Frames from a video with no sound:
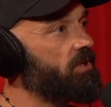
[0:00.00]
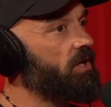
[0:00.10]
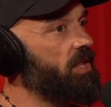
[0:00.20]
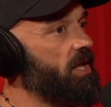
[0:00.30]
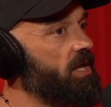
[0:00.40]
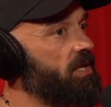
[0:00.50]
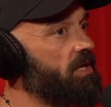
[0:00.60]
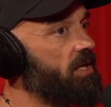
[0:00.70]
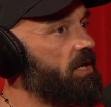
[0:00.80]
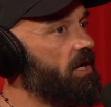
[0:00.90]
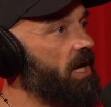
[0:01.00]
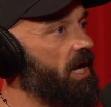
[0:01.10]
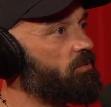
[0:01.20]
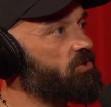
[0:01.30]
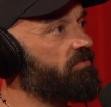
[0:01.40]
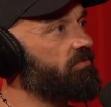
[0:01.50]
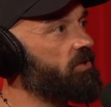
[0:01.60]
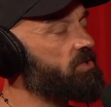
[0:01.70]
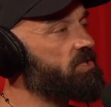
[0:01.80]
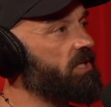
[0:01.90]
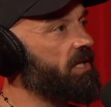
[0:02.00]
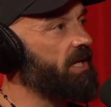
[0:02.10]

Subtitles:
And then I was conversing.